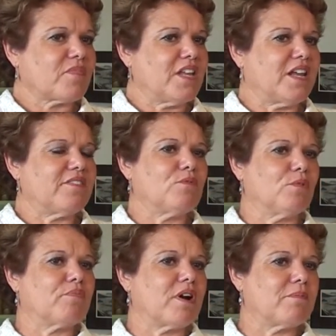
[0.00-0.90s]
And I think
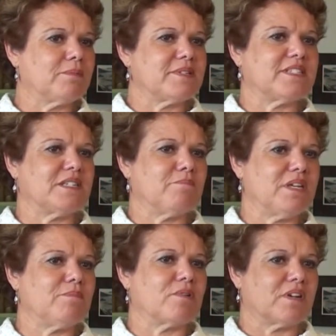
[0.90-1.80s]
we'll probably see
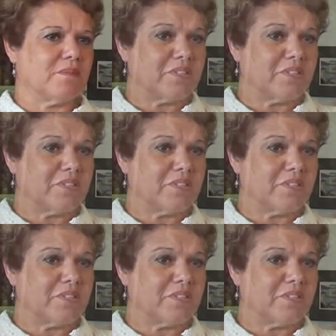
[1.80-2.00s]
people come